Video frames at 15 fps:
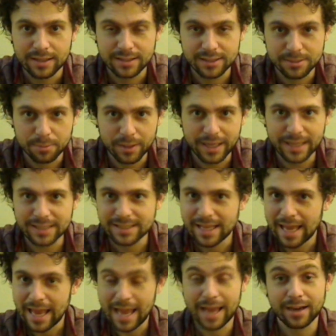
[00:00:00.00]

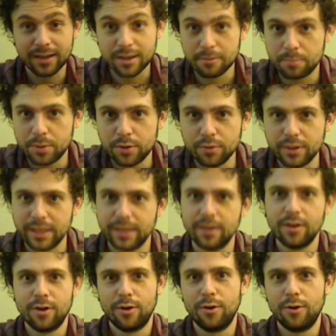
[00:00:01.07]
displays and computing